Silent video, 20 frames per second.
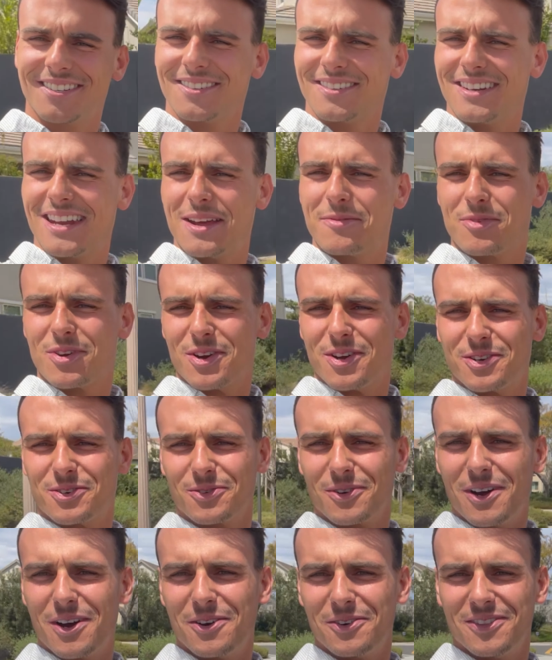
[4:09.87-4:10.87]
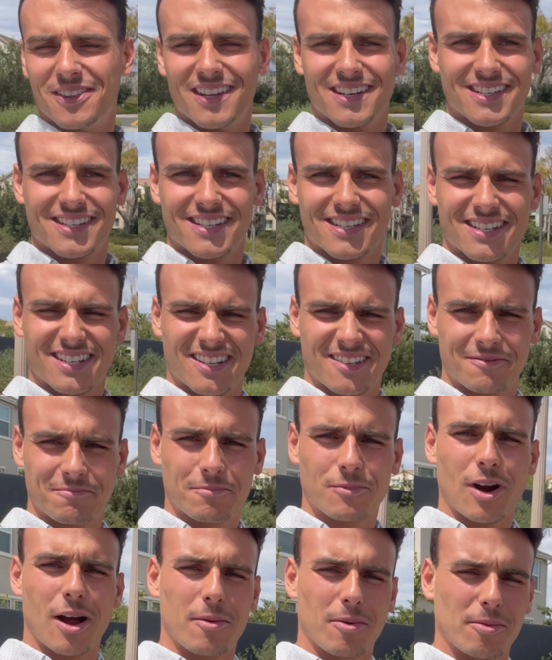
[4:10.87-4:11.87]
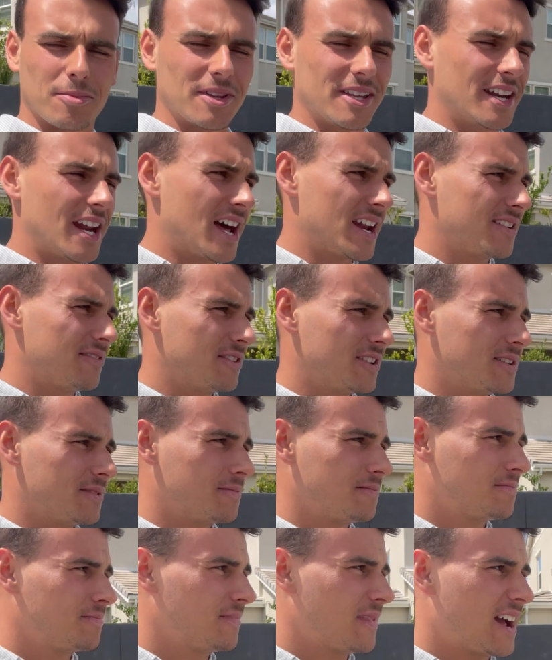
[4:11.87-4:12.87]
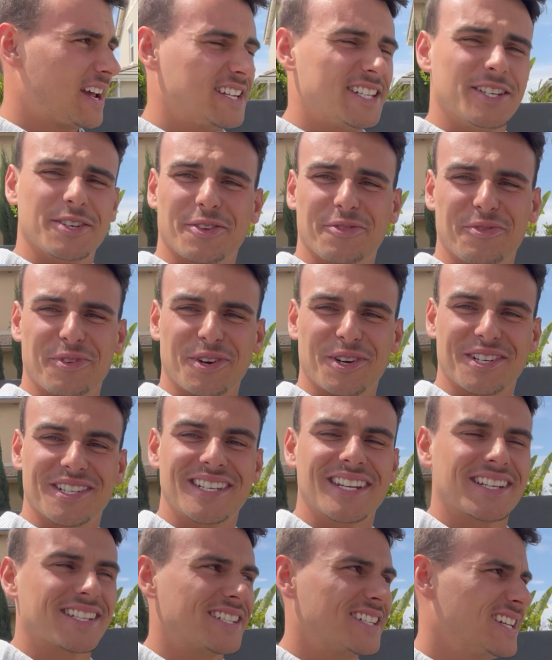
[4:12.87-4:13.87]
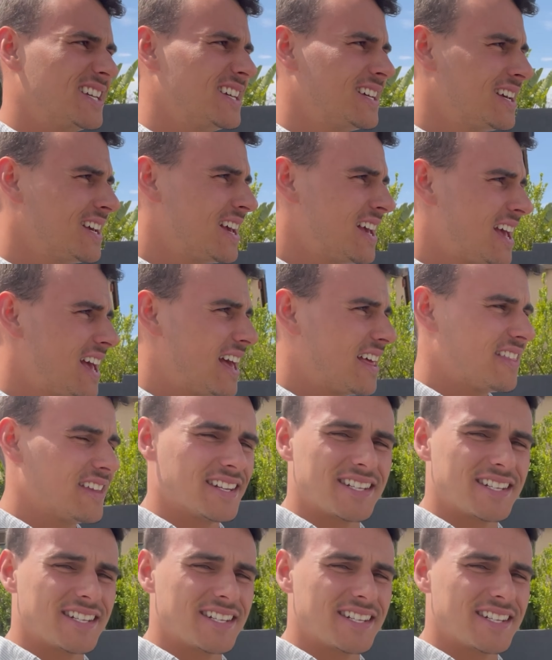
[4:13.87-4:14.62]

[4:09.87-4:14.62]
neighborhood road that's probably not even ideal for sixty, and then